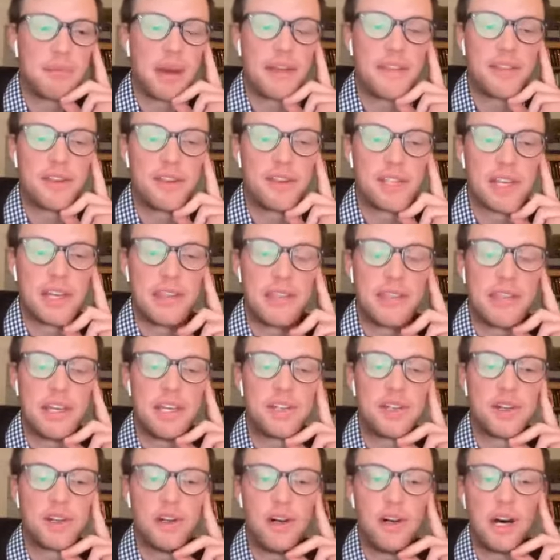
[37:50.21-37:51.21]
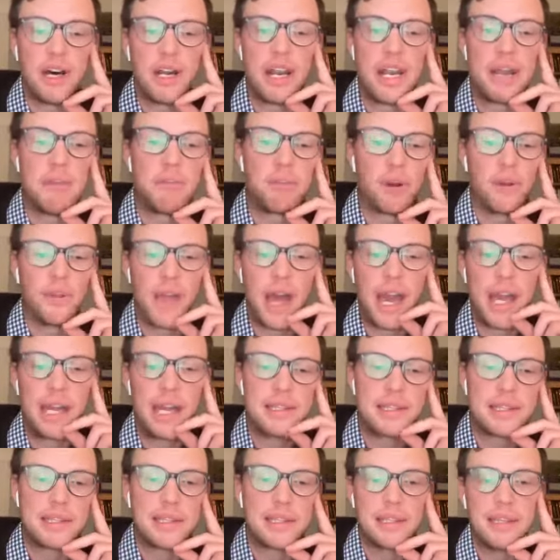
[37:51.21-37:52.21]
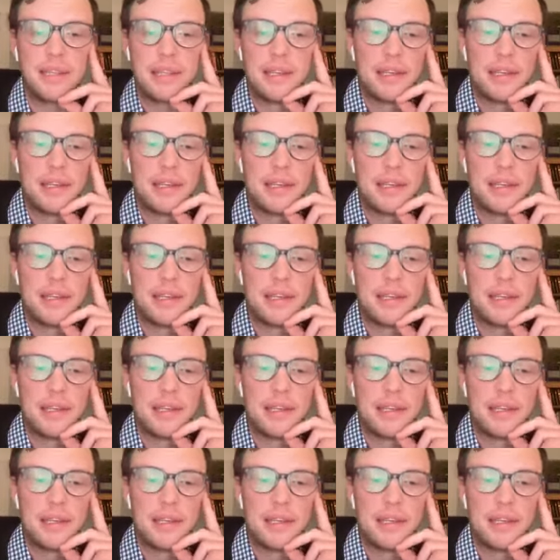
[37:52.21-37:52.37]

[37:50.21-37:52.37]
Matthew's Cathedral on April 9th.